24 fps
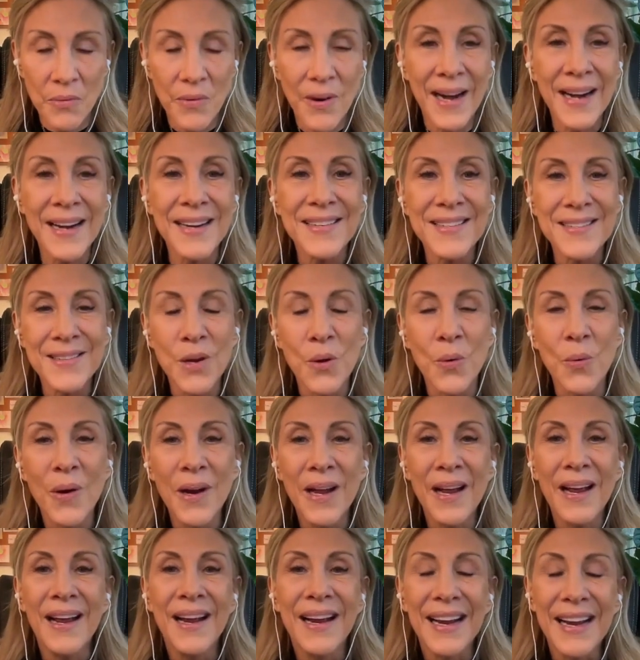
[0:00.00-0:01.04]
Right. So
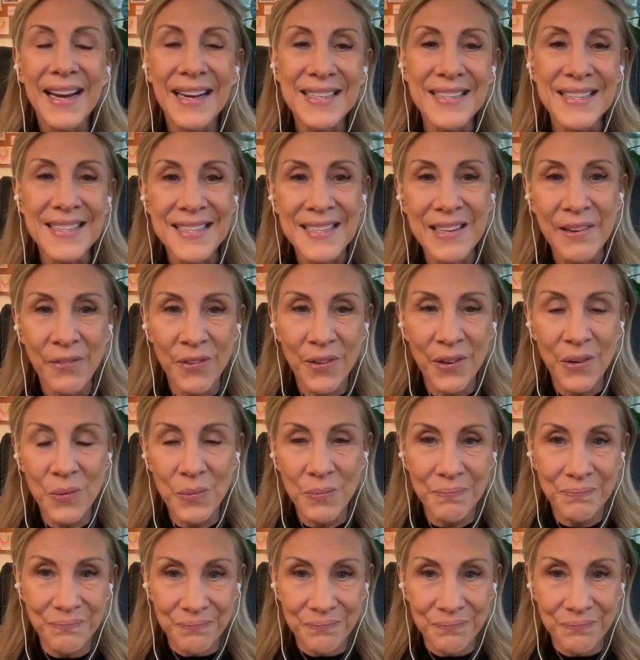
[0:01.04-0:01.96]
it's a different